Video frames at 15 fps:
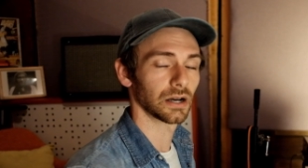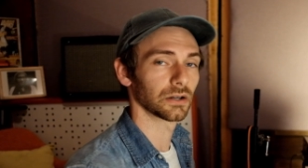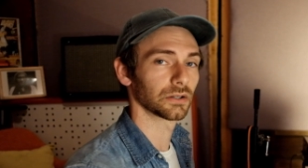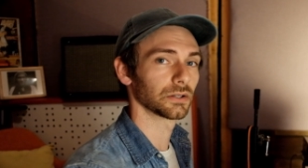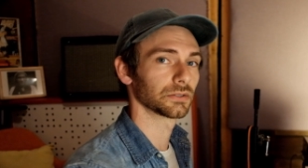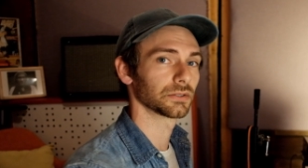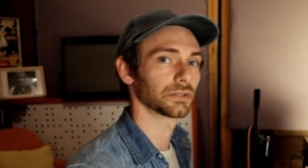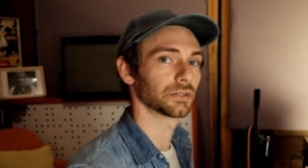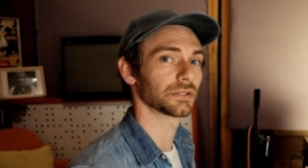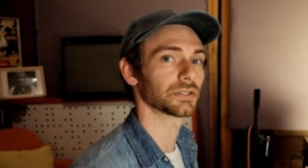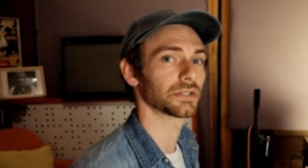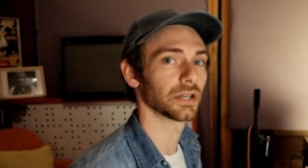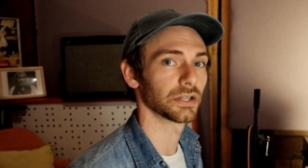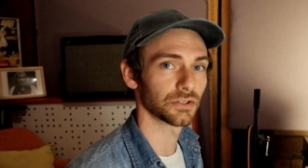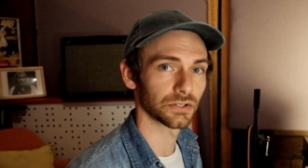I'll go through the
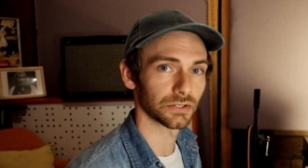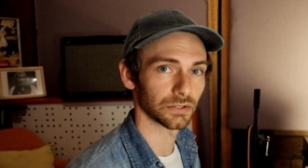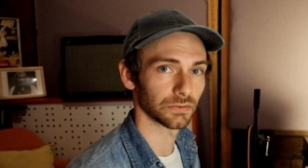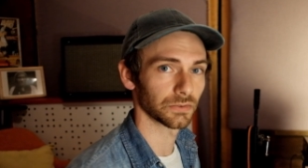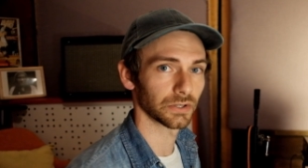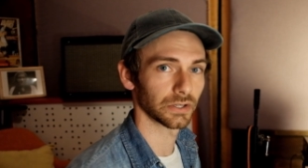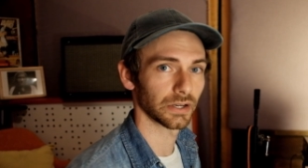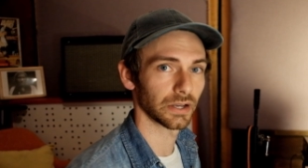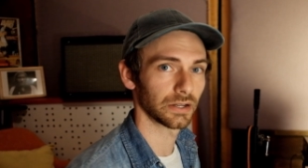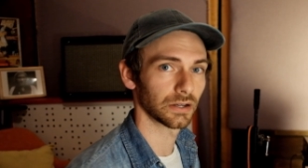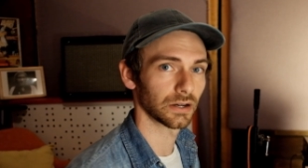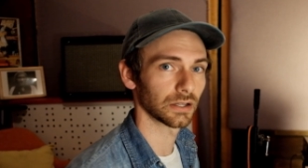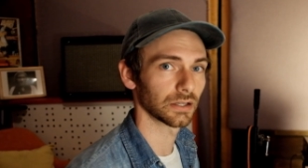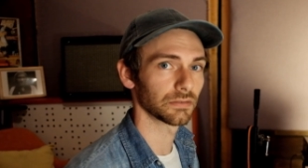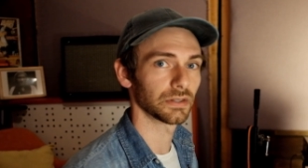stages of creating
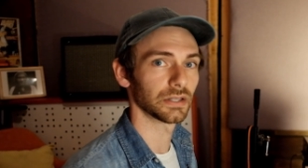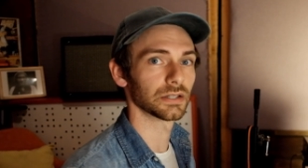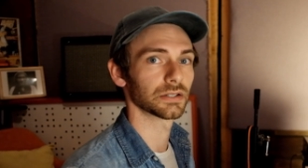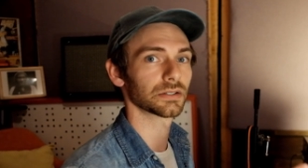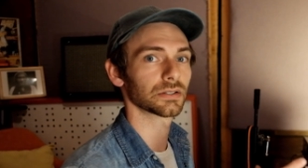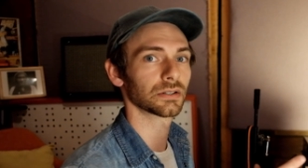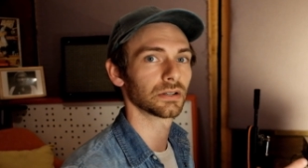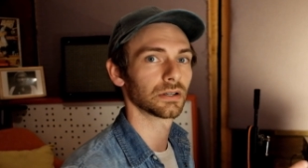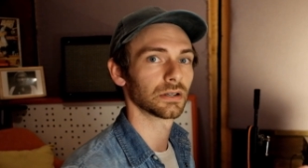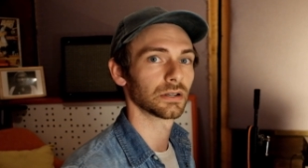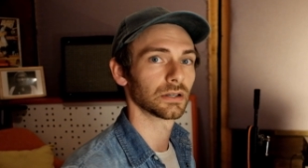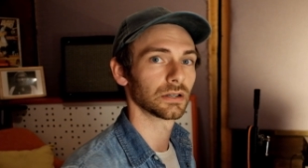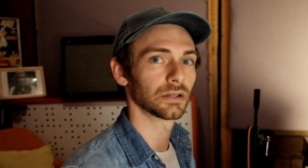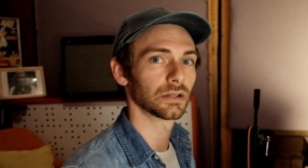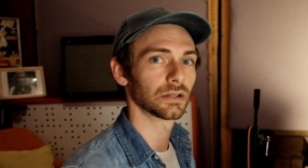all of these
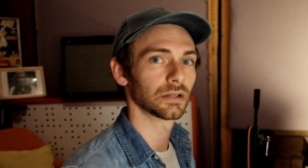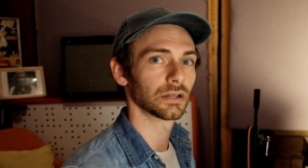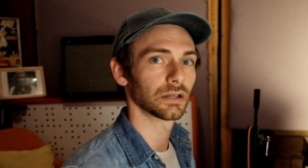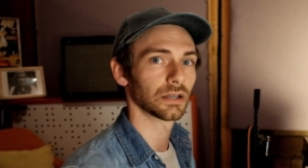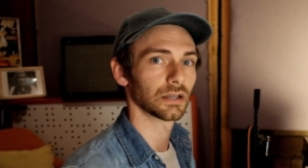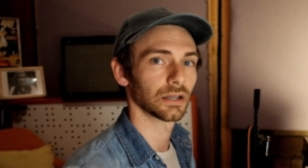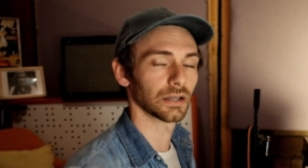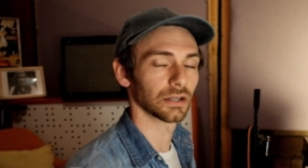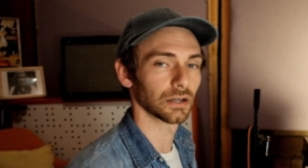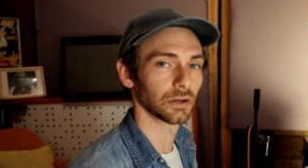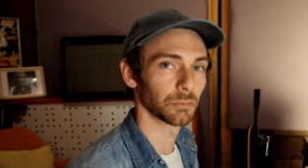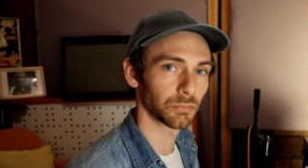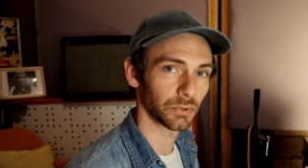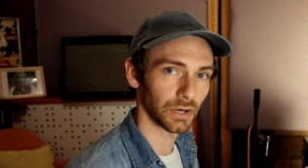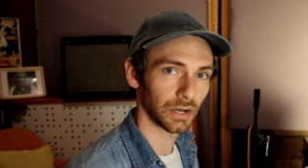and
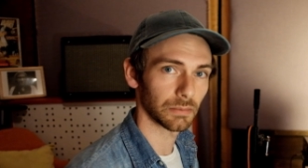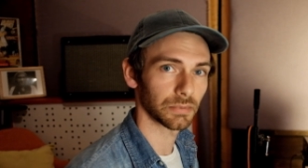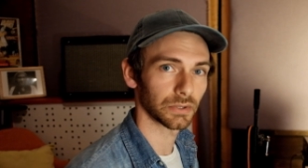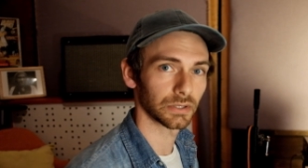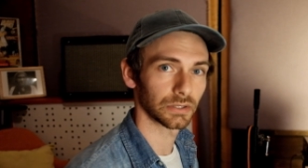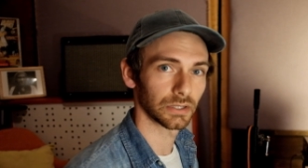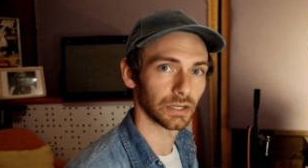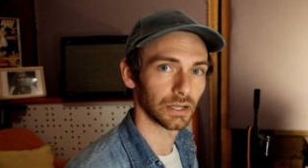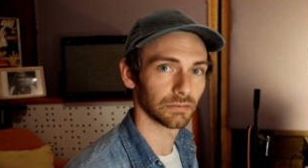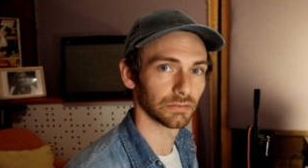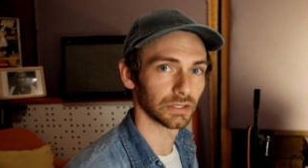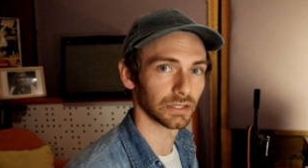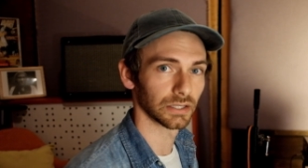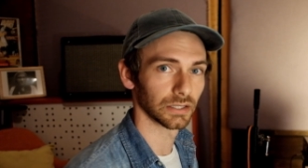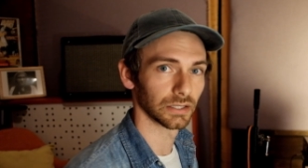I'll prep
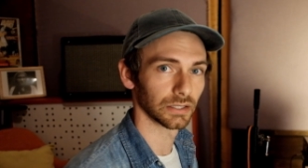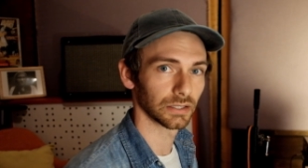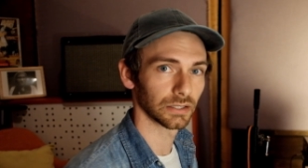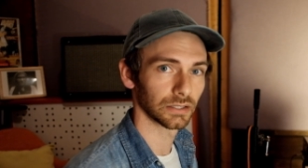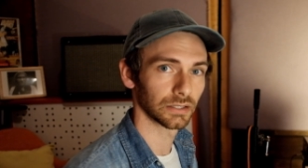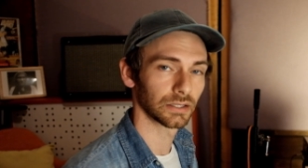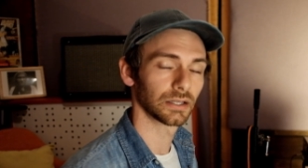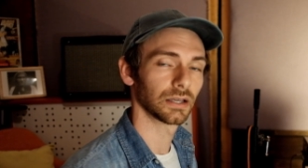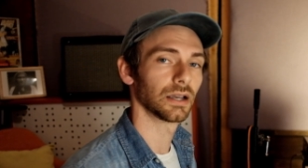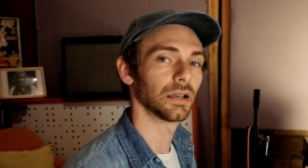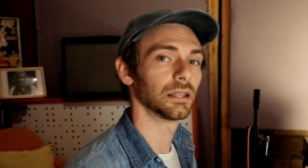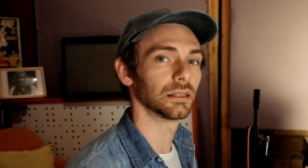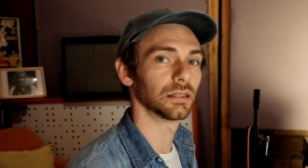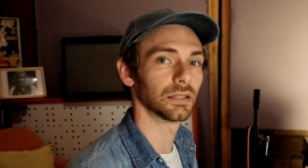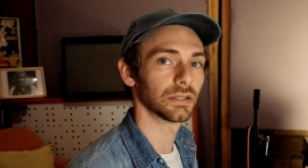everything
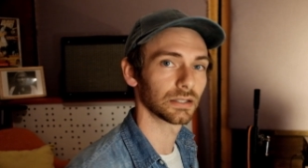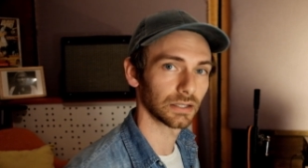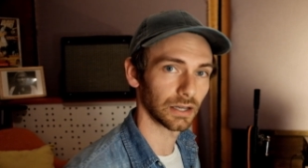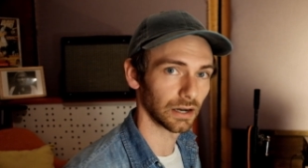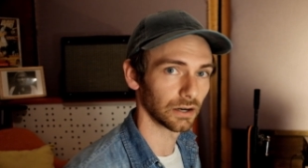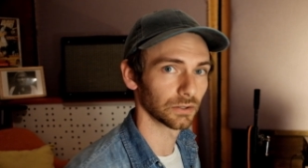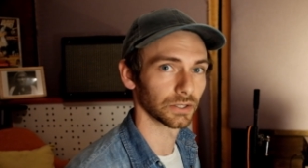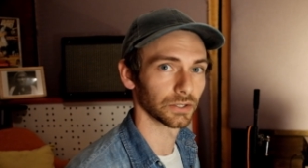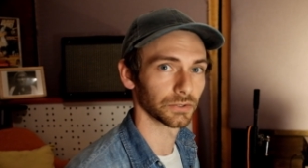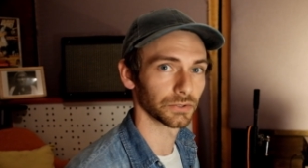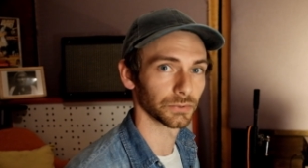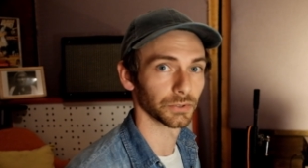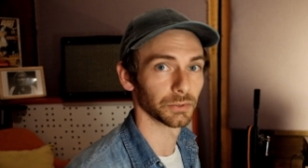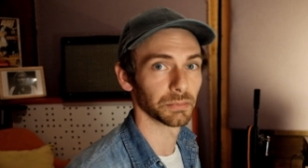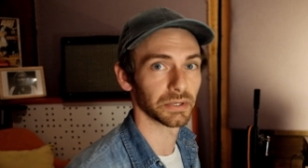and then I'll go
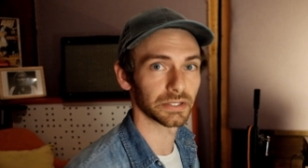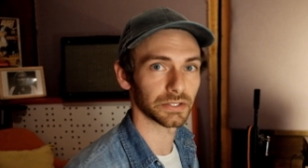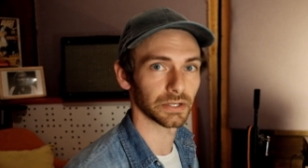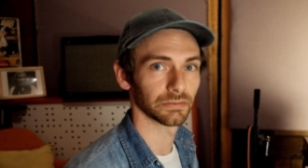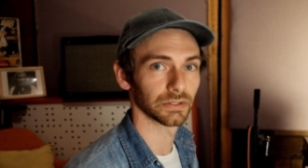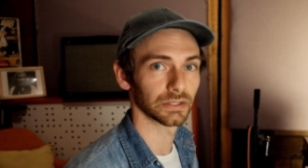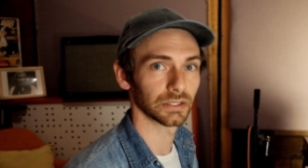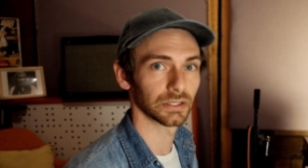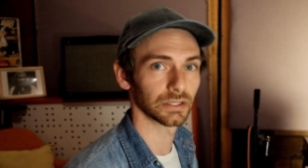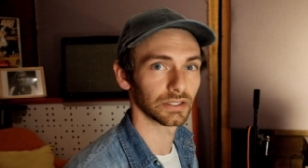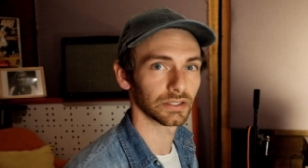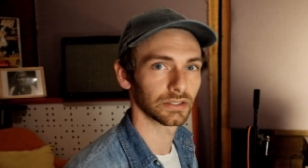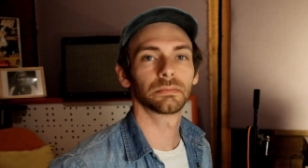through and mix everything.